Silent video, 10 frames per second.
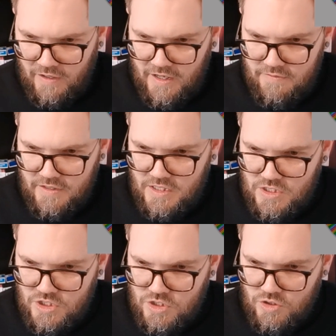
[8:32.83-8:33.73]
5
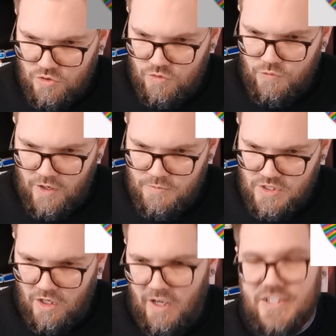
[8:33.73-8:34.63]
is... good for
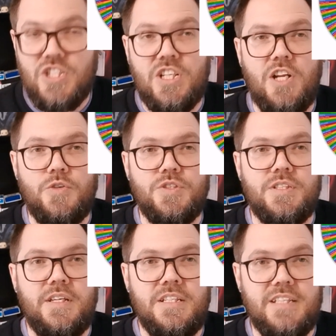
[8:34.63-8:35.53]
MJF. Oh, I just
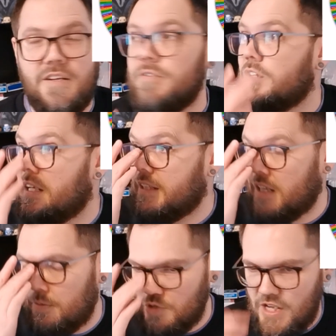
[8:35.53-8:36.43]
closed instead of
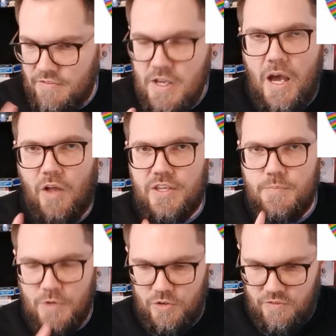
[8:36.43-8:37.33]
deleting MJF. I'll
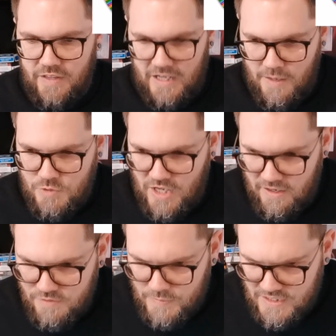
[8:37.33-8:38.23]
keep note of that,
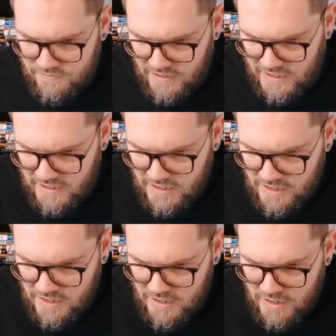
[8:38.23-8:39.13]
MJF specifically.
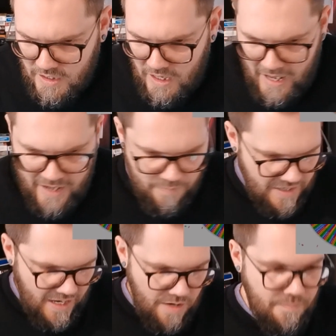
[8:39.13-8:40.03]

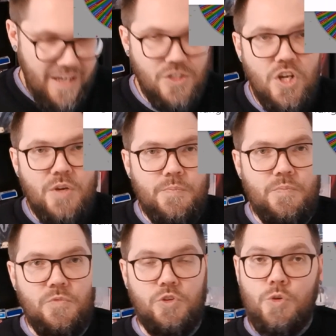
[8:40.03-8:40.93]
Hangman Adam Page.
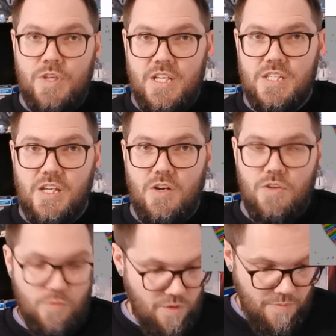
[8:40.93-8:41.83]
2 years ago,
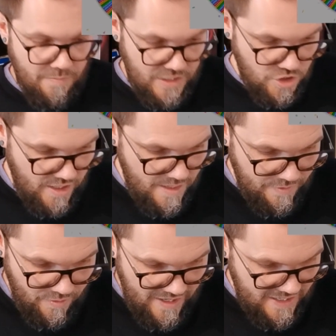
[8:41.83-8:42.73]
he would have been much higher,
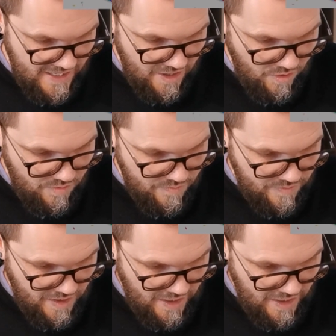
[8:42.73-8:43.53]
but right now,